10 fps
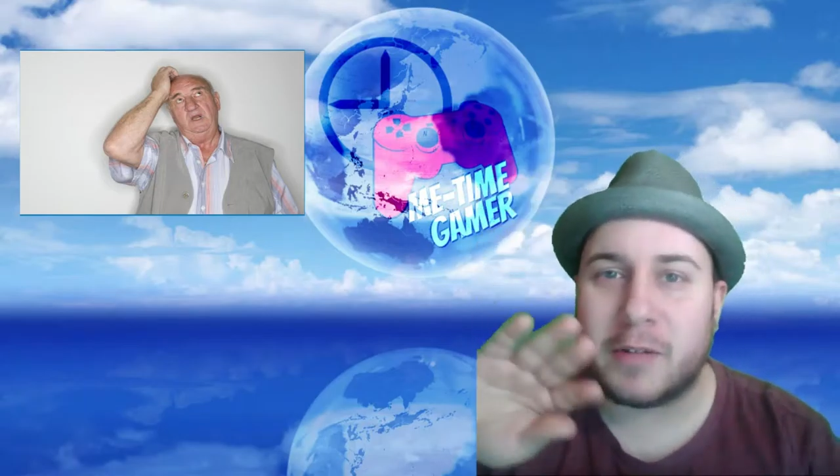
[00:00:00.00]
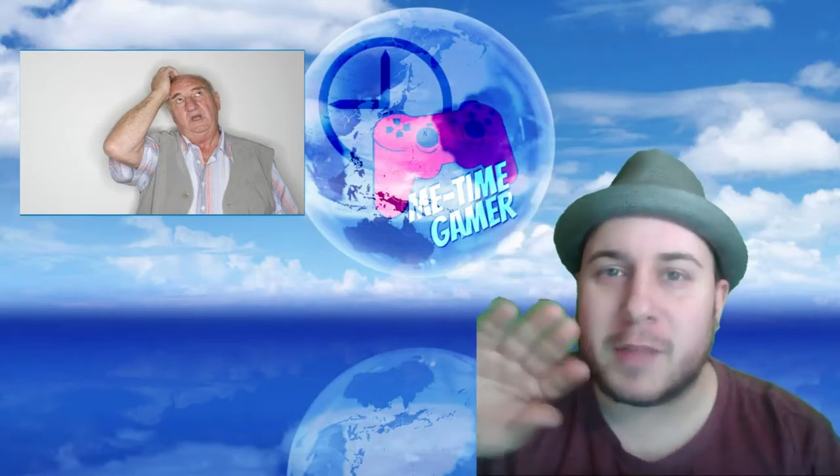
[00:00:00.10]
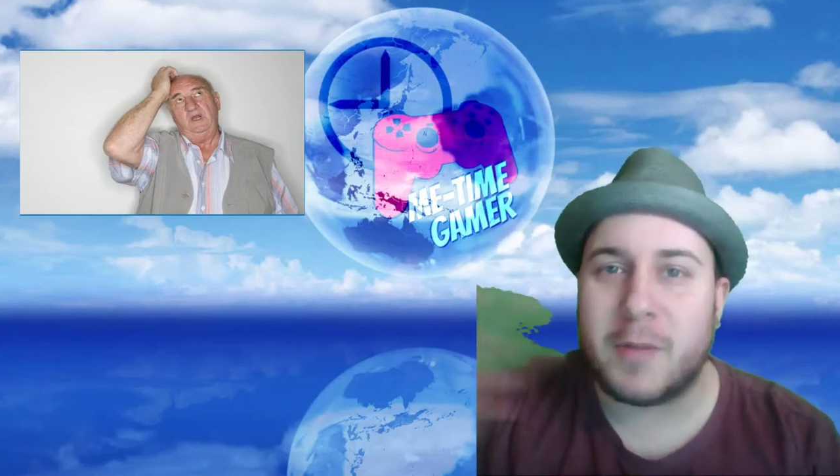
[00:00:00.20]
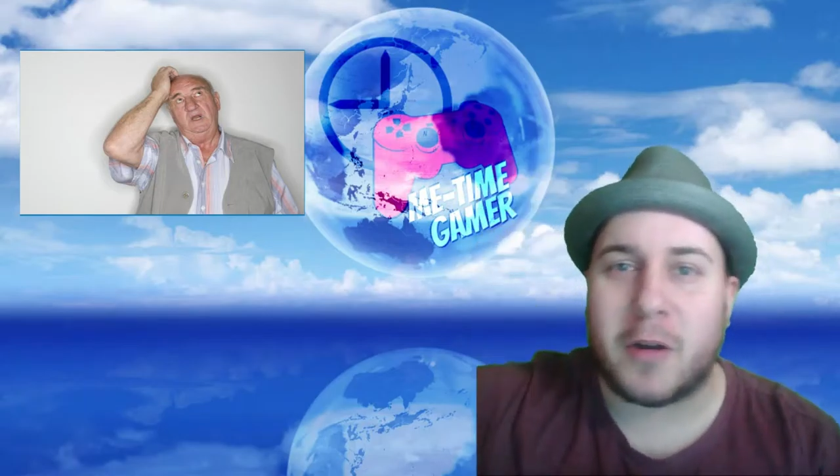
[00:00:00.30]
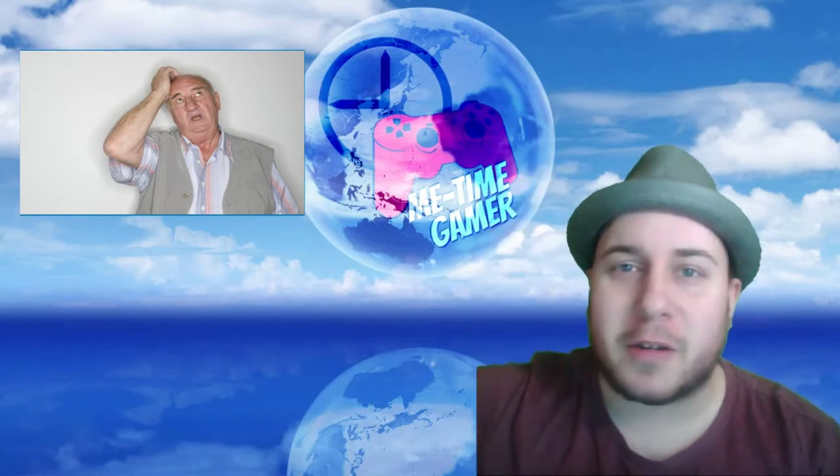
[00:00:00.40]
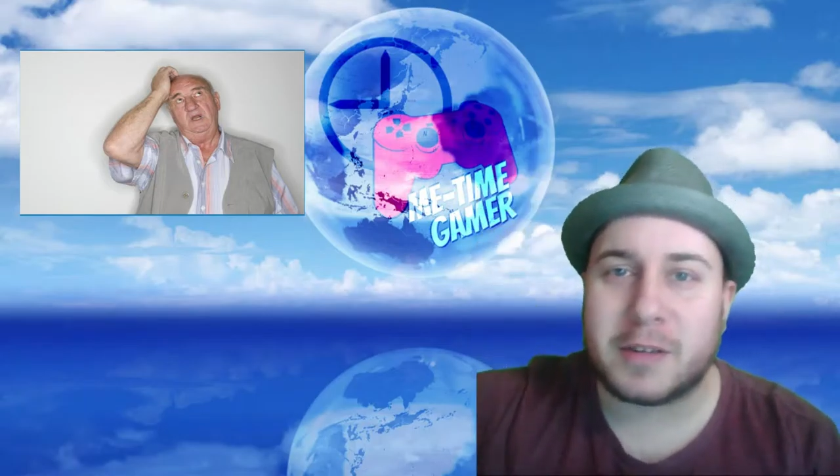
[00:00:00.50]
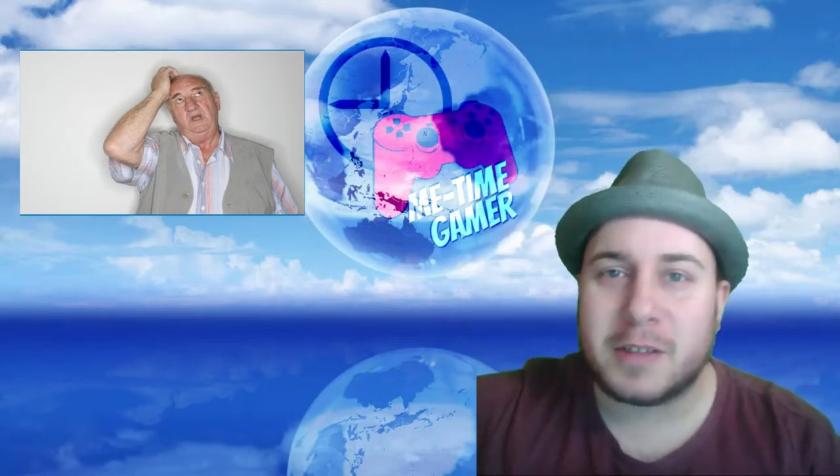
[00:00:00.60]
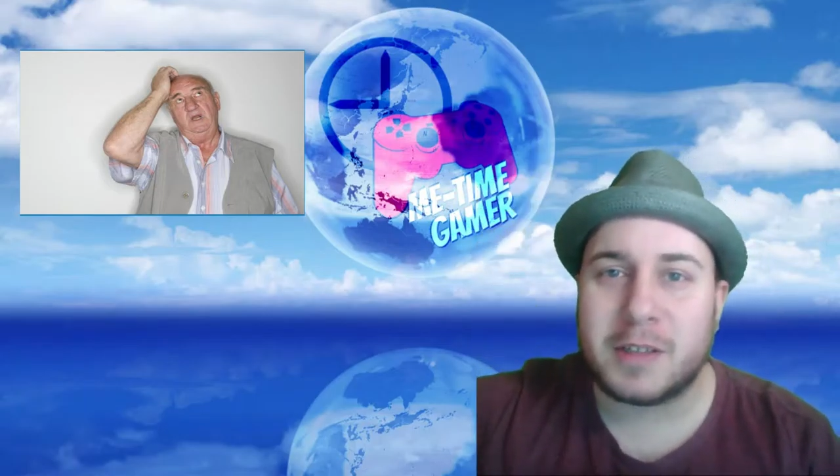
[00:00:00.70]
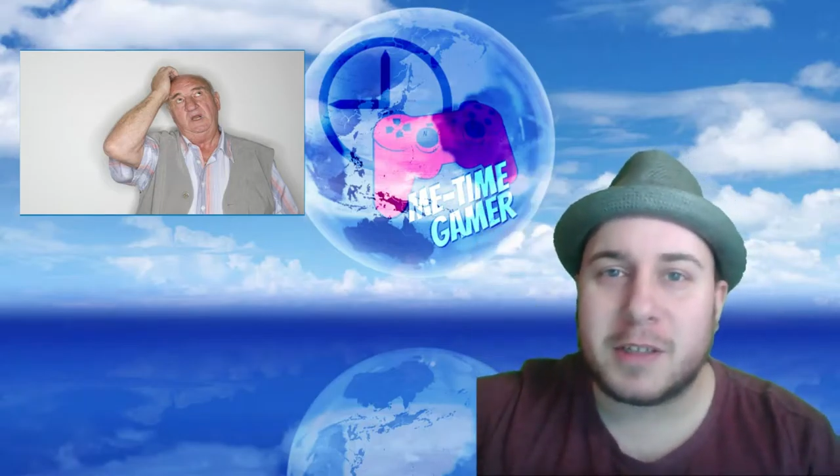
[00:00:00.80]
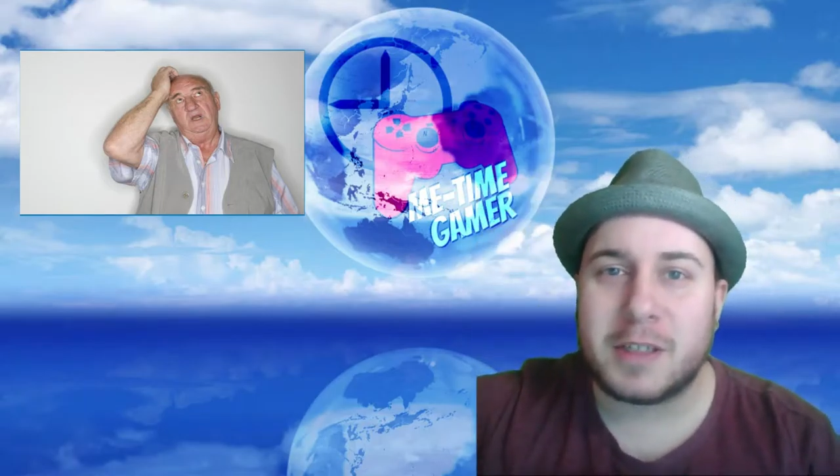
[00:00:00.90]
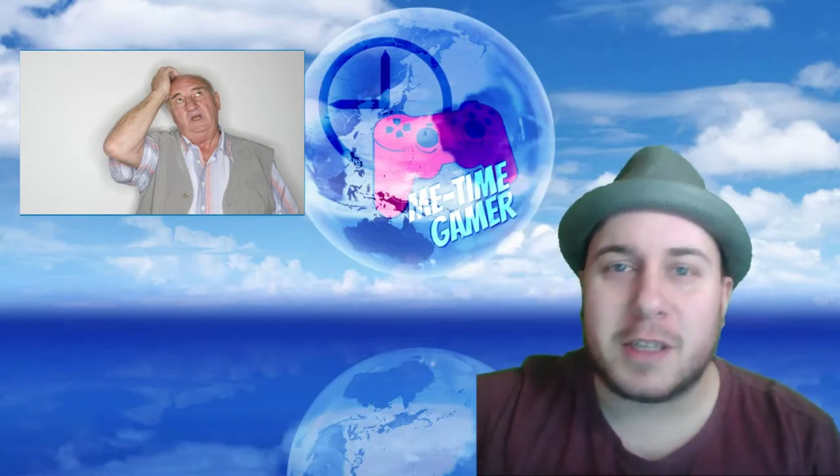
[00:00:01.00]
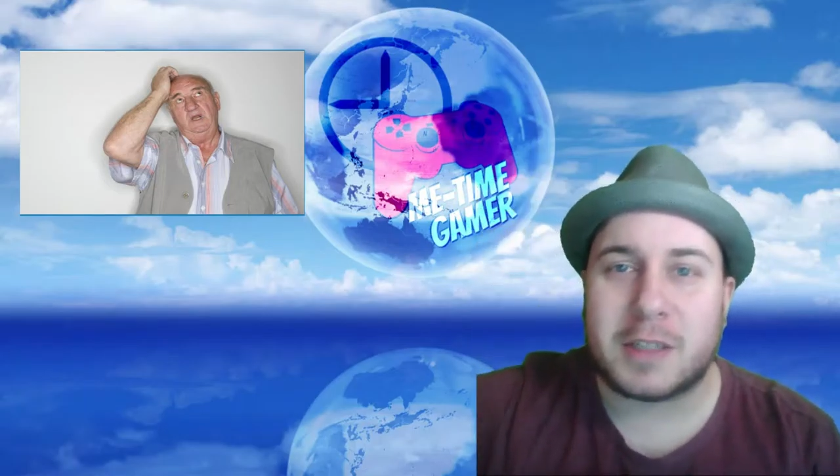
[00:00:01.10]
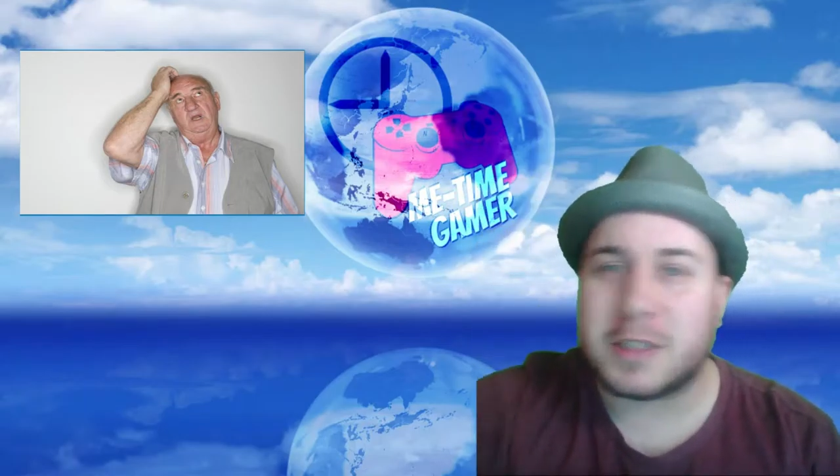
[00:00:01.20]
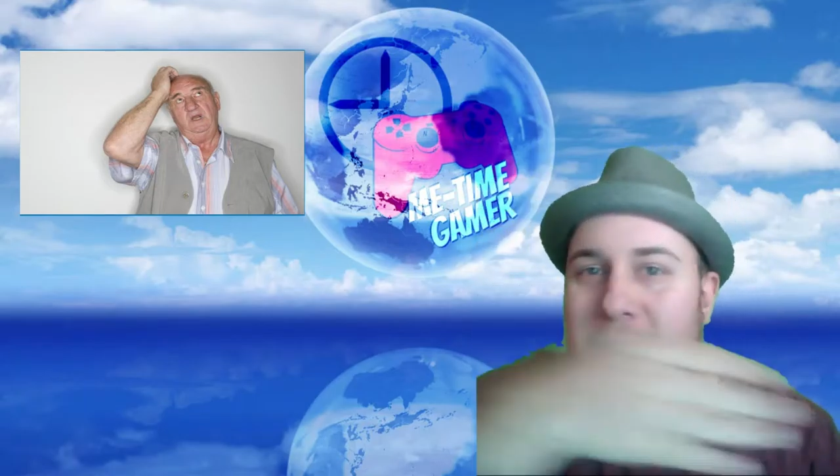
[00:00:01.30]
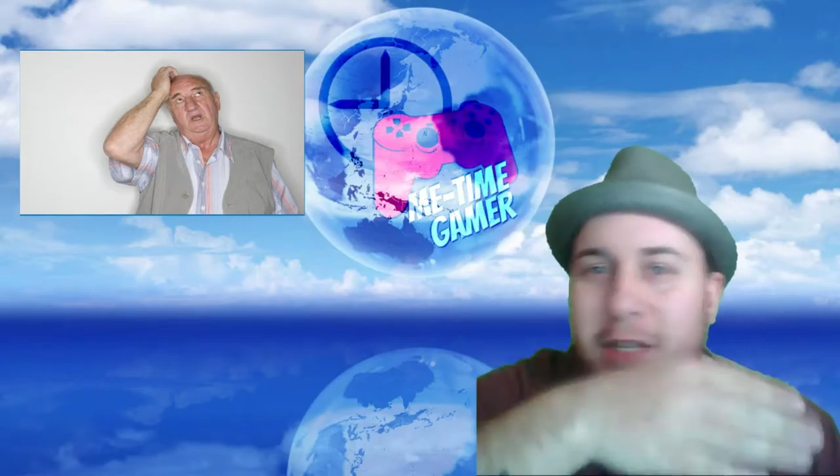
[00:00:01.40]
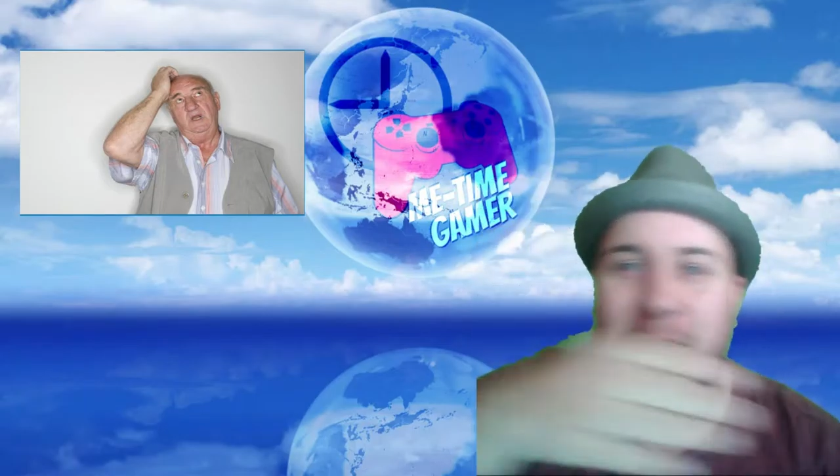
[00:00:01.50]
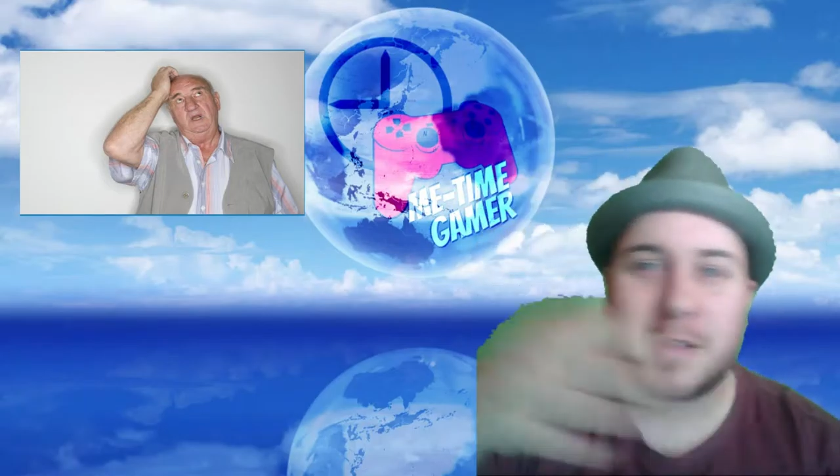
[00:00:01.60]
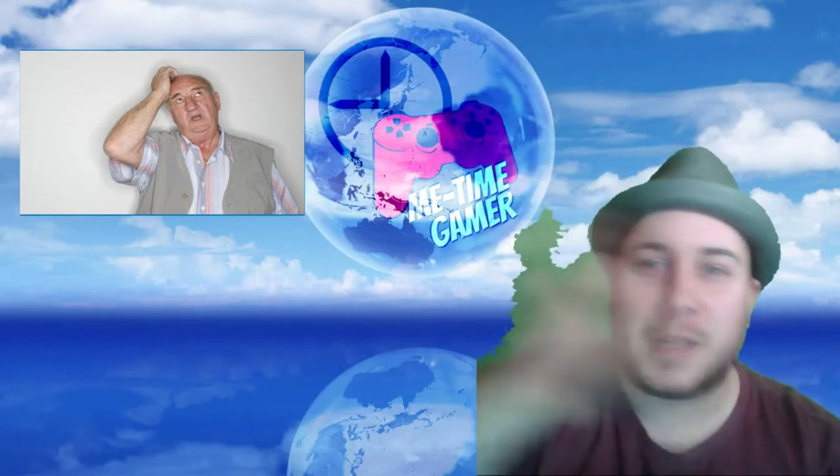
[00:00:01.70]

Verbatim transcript: Keep going. Keep.